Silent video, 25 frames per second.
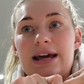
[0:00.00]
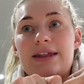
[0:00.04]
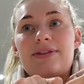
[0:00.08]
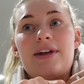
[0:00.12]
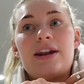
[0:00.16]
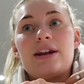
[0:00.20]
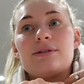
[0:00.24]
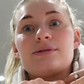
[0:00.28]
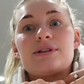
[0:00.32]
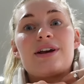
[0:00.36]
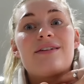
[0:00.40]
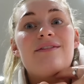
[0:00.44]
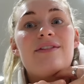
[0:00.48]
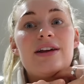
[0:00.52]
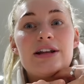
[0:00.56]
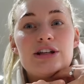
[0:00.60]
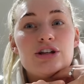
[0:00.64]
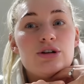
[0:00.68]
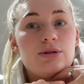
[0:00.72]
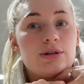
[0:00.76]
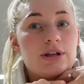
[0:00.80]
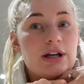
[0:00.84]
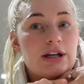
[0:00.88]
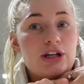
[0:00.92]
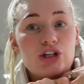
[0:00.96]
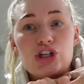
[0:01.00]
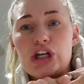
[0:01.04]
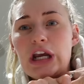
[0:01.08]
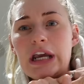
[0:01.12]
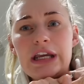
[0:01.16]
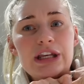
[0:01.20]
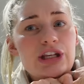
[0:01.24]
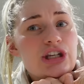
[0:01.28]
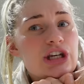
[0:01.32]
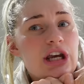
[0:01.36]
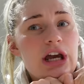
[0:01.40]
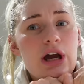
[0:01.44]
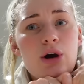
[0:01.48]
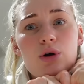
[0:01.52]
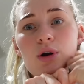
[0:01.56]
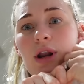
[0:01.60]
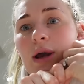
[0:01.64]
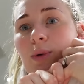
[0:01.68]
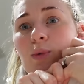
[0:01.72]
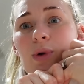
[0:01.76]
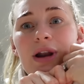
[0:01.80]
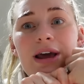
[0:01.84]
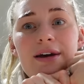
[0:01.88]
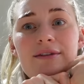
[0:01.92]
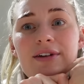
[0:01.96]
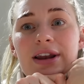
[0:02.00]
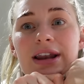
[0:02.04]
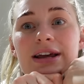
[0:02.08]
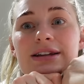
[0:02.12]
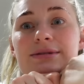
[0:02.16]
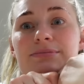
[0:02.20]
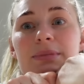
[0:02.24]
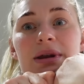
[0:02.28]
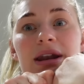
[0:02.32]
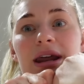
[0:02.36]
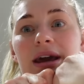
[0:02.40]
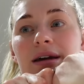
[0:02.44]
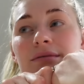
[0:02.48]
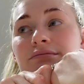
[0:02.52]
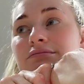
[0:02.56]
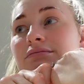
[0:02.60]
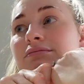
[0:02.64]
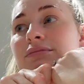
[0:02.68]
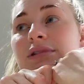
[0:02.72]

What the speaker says: and then I was convinced she was going to change it or like whatever last minute.